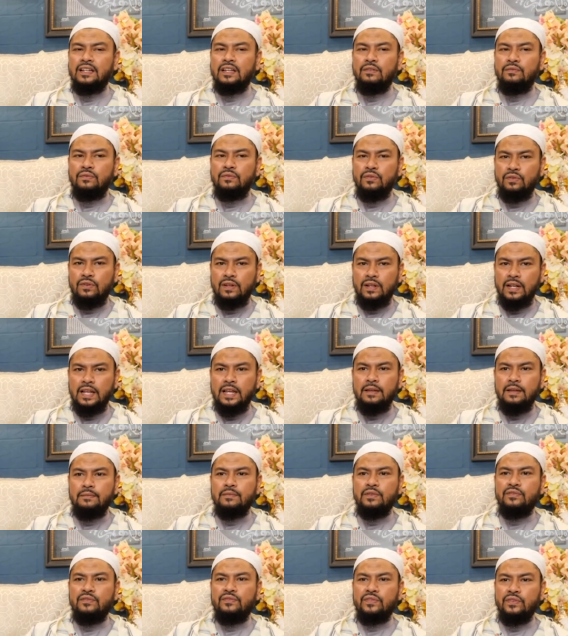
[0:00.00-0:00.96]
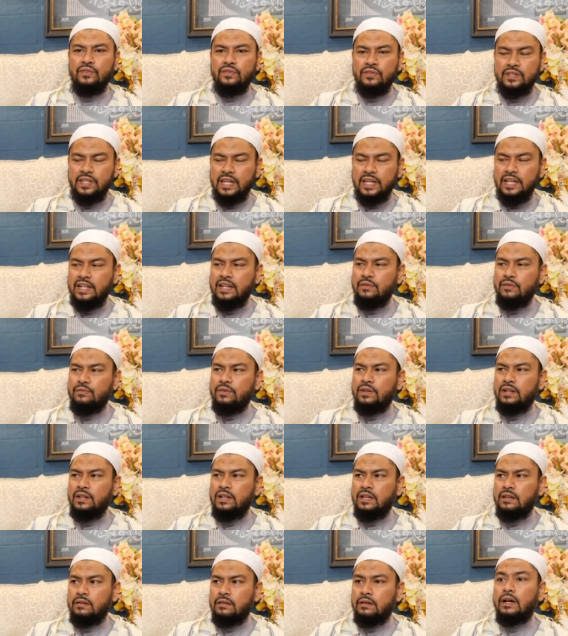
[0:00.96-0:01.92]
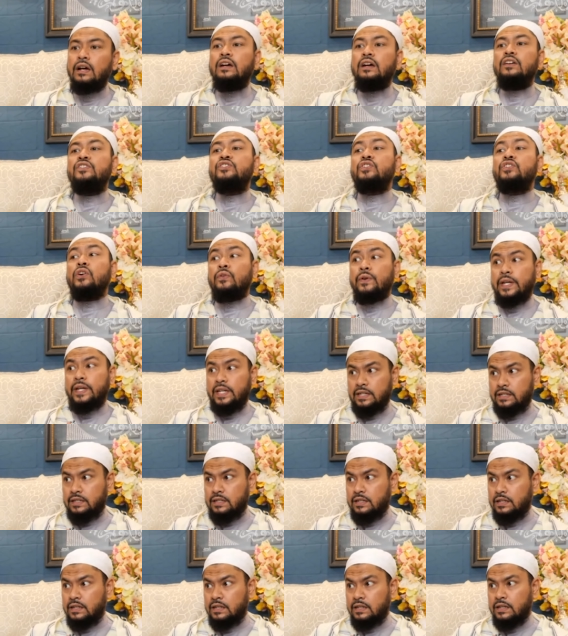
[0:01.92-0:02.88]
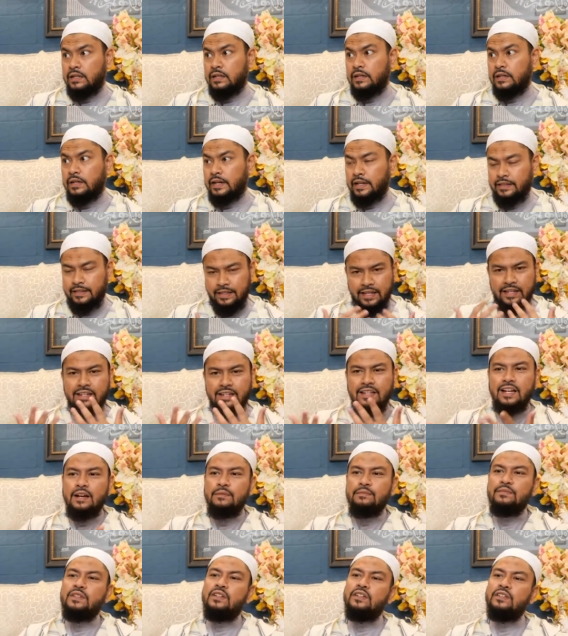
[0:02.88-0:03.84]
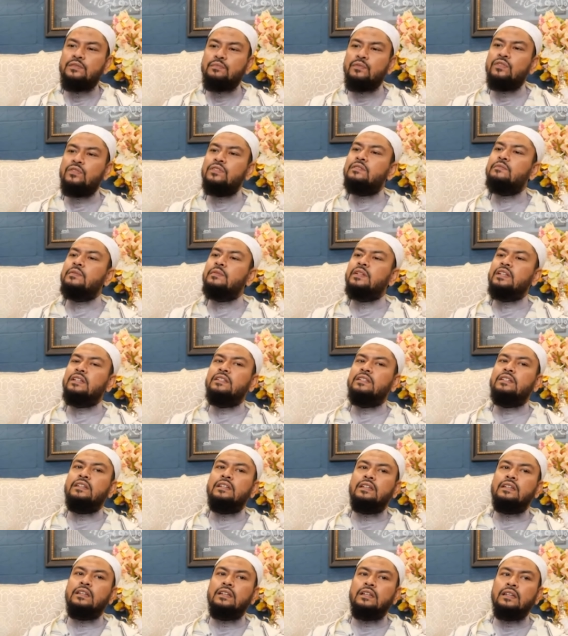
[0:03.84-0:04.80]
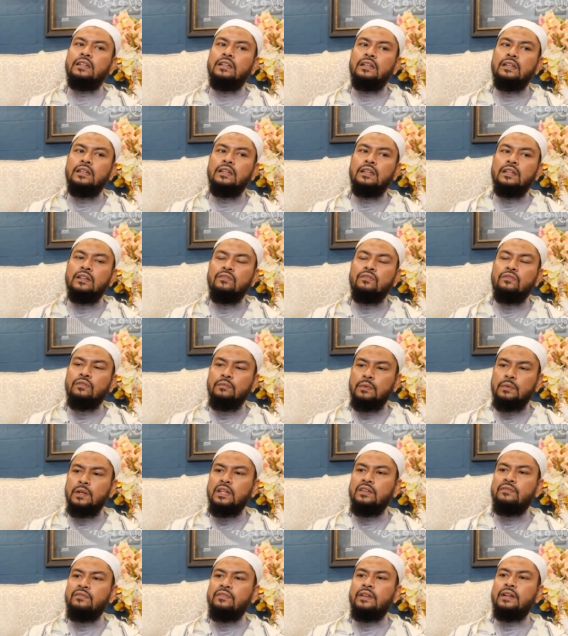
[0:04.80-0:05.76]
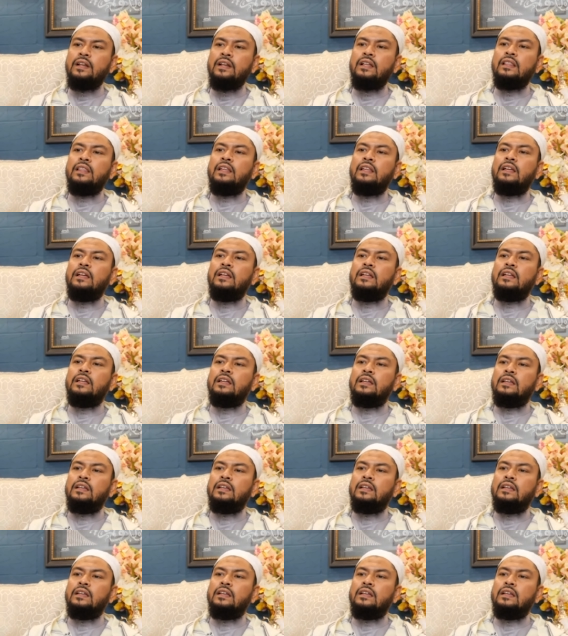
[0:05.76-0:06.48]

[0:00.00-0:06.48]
If you claim, if you say that we love, show it. And then comes responsibility. We believe in Allah.